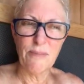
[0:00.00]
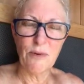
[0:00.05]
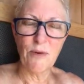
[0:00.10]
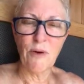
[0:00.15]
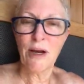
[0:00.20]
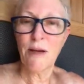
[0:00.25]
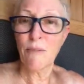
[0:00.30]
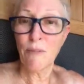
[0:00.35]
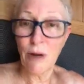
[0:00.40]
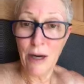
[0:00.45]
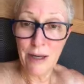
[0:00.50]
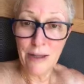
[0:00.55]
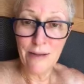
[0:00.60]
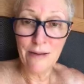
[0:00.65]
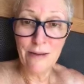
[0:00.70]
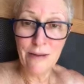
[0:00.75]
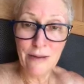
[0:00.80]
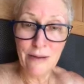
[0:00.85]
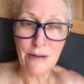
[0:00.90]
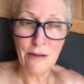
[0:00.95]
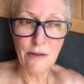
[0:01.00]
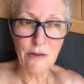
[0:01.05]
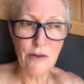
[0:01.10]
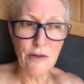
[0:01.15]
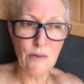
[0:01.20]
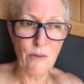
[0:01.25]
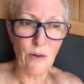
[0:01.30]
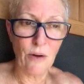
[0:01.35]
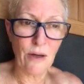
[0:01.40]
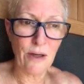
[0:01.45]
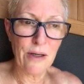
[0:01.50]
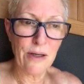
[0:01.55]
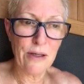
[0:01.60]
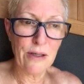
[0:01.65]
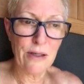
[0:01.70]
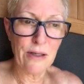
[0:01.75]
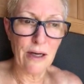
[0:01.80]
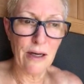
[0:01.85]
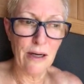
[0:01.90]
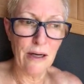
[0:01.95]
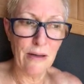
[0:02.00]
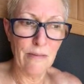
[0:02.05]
Greg Braden, whose work is,